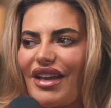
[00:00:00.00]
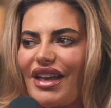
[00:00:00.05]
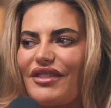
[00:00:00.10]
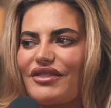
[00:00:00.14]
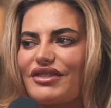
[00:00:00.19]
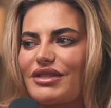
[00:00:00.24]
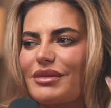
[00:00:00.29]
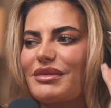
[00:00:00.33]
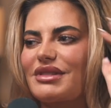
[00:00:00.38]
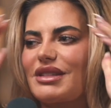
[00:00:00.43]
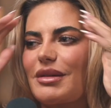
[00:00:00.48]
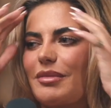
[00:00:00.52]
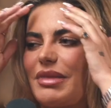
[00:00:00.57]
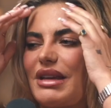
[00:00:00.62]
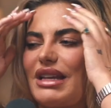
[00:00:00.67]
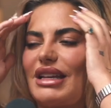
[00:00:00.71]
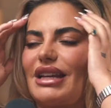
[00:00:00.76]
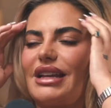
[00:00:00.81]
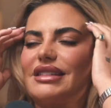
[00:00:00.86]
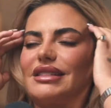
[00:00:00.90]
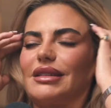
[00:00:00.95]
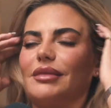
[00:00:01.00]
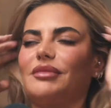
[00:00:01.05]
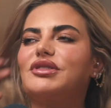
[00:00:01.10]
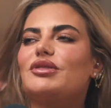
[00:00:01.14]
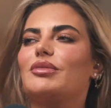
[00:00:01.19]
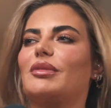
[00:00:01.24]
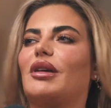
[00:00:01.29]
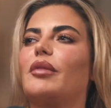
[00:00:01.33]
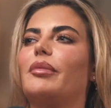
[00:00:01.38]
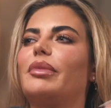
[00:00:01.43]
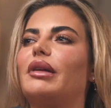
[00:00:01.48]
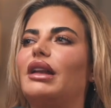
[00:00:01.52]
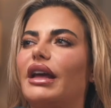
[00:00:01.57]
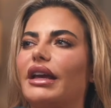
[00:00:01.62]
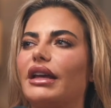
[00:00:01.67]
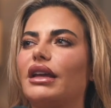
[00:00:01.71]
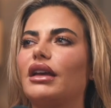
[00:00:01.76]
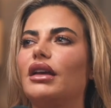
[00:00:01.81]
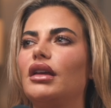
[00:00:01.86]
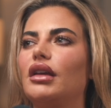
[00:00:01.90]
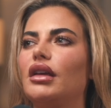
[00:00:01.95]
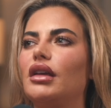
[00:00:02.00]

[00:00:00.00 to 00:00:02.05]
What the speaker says: If someone said BDSM to me, I'd be like